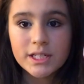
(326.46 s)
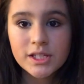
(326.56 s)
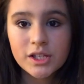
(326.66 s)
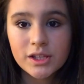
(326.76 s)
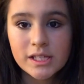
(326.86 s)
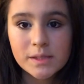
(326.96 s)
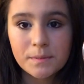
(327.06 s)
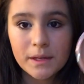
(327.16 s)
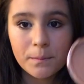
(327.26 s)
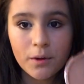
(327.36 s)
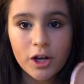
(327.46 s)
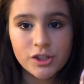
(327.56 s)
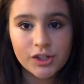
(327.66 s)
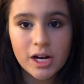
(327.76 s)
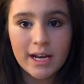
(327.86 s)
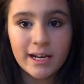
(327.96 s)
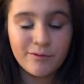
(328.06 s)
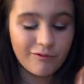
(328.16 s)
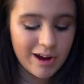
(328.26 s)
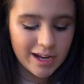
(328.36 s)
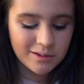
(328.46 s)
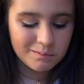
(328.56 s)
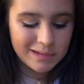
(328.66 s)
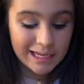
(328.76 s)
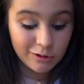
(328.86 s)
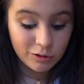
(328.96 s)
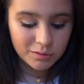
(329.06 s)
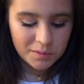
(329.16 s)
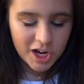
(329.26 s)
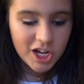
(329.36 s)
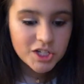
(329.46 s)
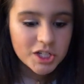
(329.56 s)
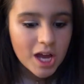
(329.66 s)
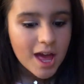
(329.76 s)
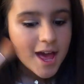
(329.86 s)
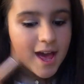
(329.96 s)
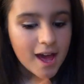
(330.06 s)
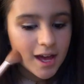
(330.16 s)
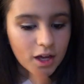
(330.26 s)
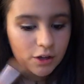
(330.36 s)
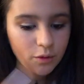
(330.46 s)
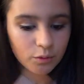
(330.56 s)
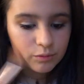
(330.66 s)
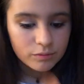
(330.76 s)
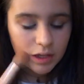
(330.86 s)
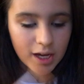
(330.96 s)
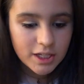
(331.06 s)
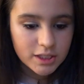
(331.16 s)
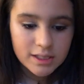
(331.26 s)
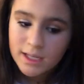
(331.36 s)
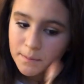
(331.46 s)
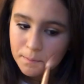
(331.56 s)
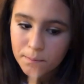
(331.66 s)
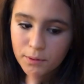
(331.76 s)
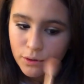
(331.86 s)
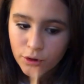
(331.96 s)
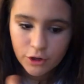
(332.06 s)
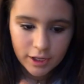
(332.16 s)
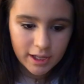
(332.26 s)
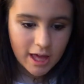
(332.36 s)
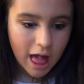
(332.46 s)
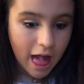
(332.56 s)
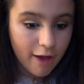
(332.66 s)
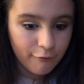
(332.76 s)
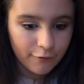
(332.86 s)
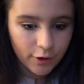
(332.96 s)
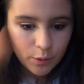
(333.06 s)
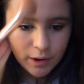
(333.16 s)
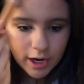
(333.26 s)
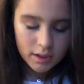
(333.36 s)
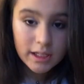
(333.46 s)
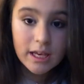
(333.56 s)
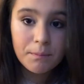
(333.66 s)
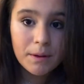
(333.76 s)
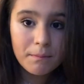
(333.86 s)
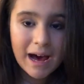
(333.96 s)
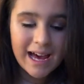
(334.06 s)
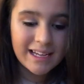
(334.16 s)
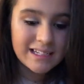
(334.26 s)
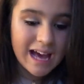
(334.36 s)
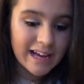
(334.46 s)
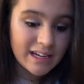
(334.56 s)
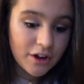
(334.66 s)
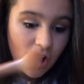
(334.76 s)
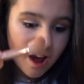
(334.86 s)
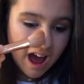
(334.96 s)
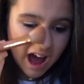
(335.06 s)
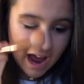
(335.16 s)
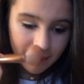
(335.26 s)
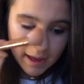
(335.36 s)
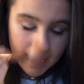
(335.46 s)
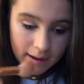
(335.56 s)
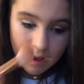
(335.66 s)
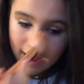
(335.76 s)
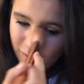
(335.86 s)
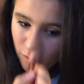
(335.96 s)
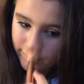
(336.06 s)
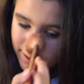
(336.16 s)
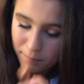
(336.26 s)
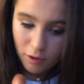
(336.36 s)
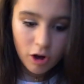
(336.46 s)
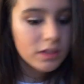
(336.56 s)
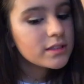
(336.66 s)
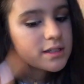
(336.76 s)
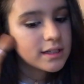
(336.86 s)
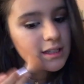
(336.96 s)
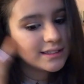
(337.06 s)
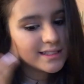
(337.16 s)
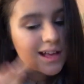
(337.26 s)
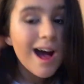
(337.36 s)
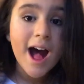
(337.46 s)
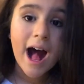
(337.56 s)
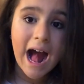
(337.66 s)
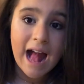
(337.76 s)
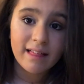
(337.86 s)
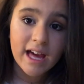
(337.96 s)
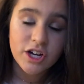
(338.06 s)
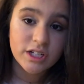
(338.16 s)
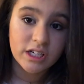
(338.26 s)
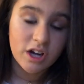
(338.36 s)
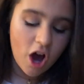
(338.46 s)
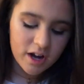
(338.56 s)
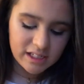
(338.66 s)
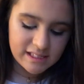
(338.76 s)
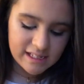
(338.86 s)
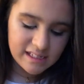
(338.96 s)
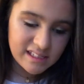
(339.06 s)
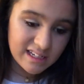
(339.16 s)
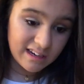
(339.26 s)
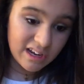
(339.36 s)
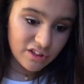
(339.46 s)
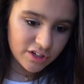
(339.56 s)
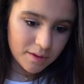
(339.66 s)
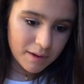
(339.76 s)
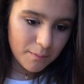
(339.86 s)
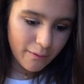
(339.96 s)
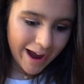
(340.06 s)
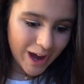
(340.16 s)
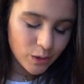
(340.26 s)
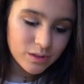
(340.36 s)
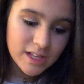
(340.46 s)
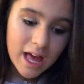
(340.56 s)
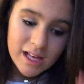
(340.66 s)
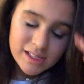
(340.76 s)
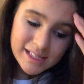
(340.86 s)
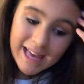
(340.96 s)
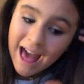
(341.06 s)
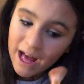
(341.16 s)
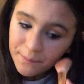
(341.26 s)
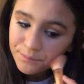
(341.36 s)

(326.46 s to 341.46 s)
you just took this big bronzer and a random angled brush, and I just like put it everywhere. Keep in mind, I did not highlight, I only bronzed because highlighter did not exist, neither did my brows. So yeah.